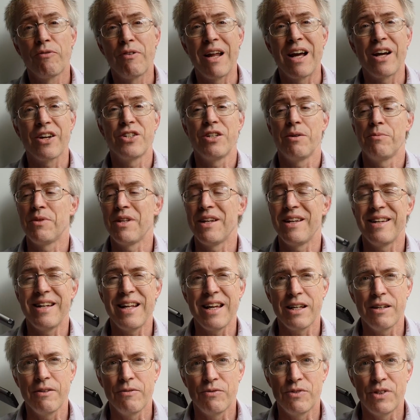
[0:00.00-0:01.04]
flagship, the
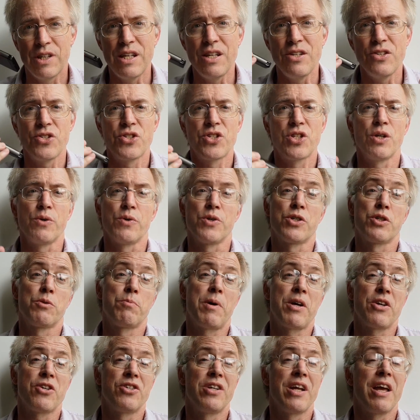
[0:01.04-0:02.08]
lack of these two,
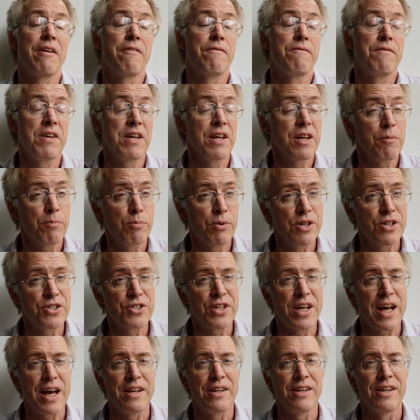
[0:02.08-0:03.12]
especially a fingerprint
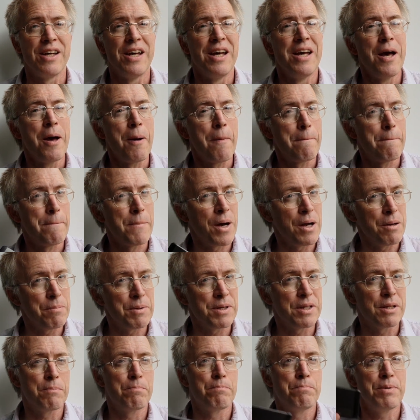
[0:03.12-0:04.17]
scanner, might
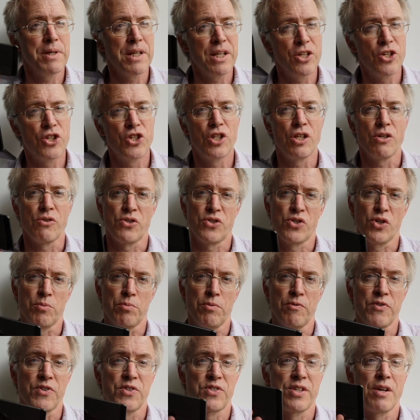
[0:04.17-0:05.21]
be the biggest
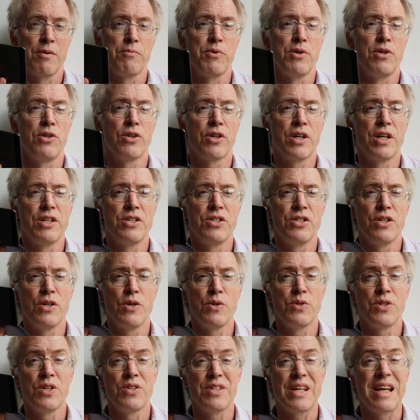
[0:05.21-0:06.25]
showstopper for someone looking to
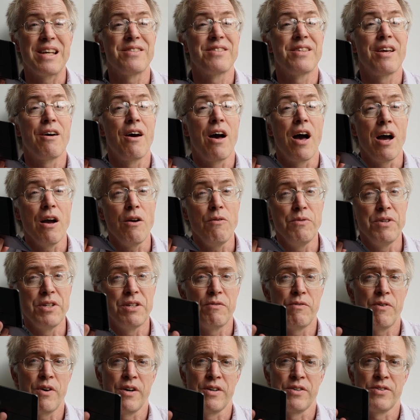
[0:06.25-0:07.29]
use this as their only
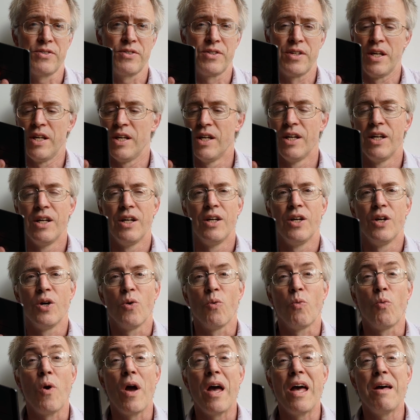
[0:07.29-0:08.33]
device.
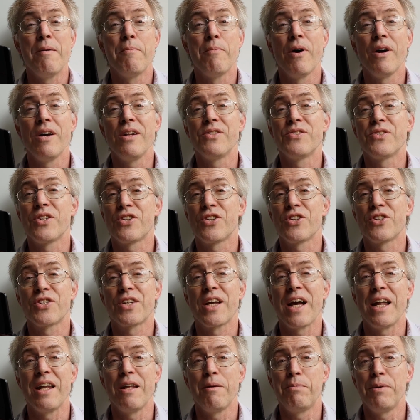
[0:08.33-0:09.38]
Where might such a
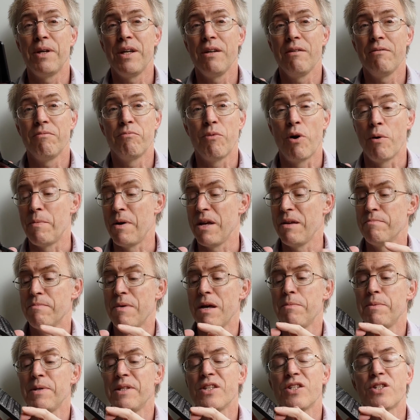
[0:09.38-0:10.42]
scanner be? Well,
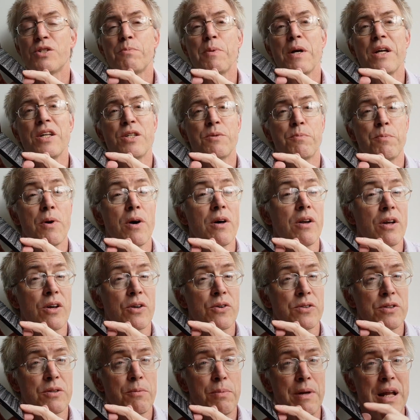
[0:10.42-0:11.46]
maybe in the spacebar, like
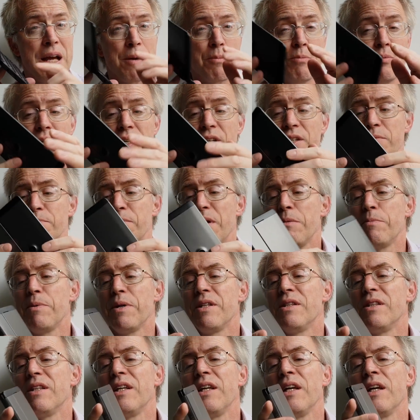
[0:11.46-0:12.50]
on the BlackBerrys, maybe
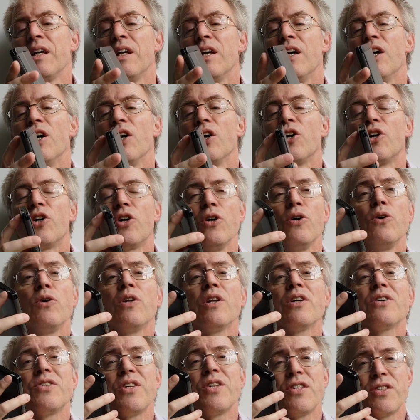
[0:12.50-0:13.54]
in the Google
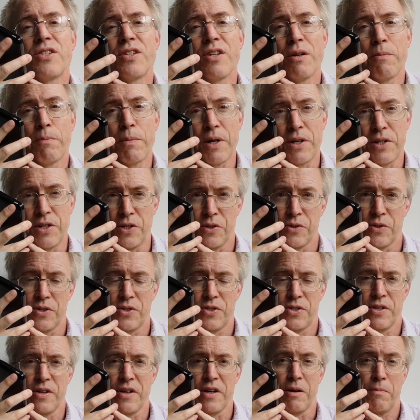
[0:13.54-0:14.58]
Assistant button on the
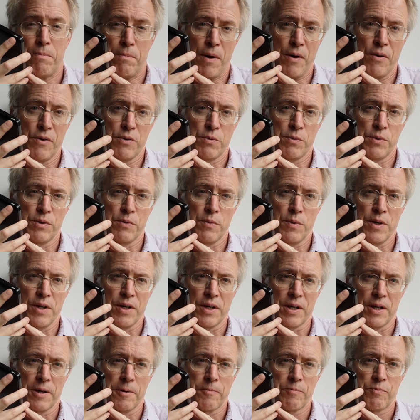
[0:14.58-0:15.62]
side. Both would
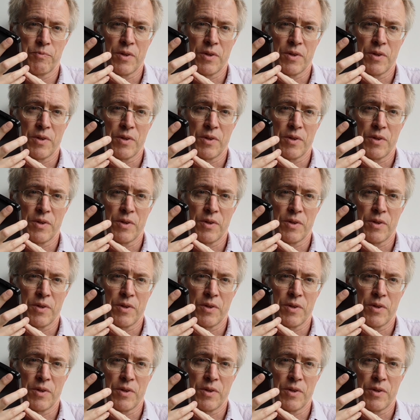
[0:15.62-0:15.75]
work.